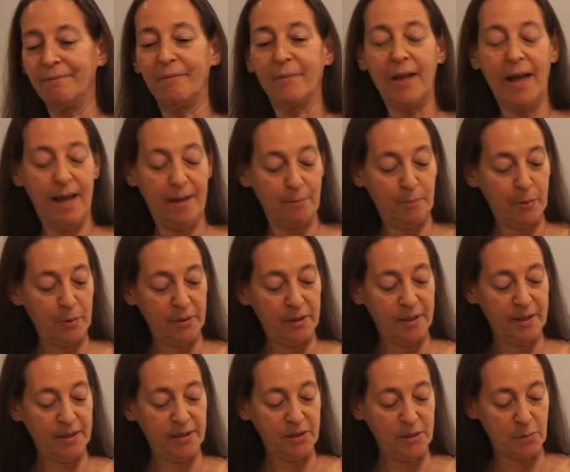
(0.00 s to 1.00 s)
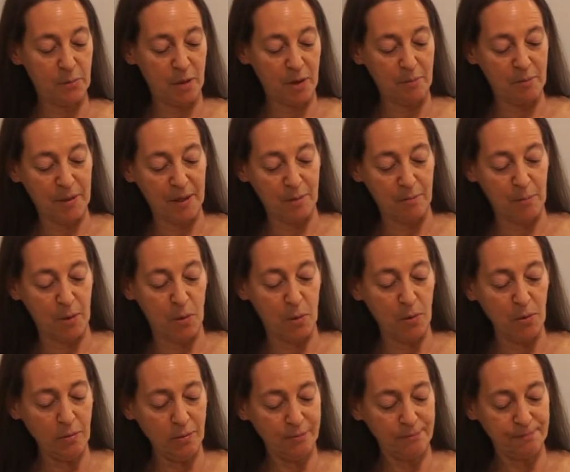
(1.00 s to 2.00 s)
and put it into our big
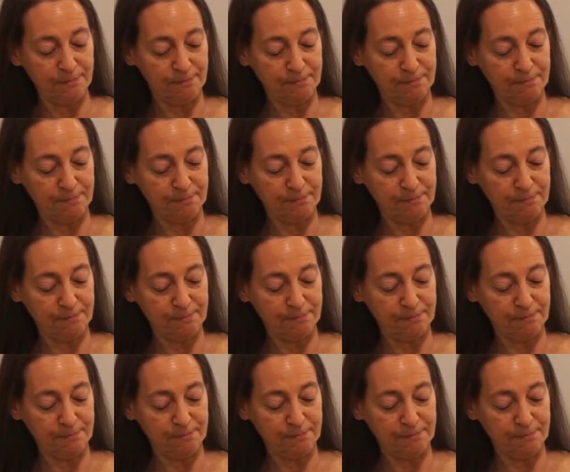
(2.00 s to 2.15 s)
bowl.